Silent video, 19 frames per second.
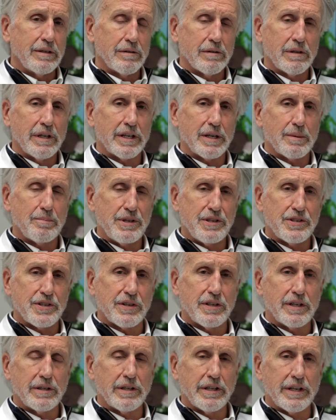You're like a piece of
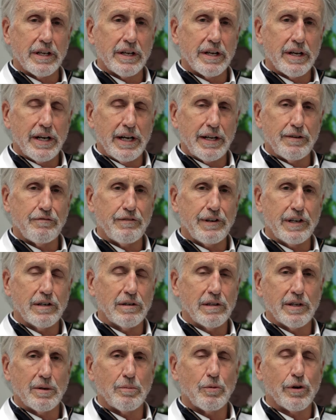kindling on a hot fire,
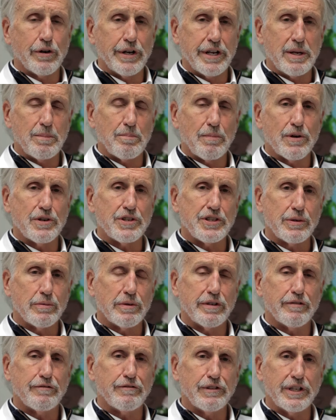a little more heat bursts you
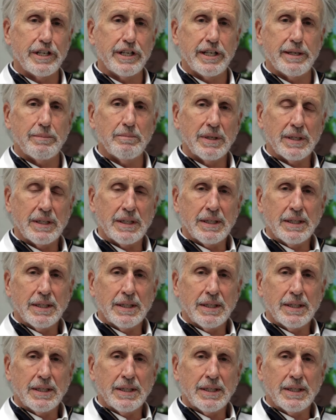into flame,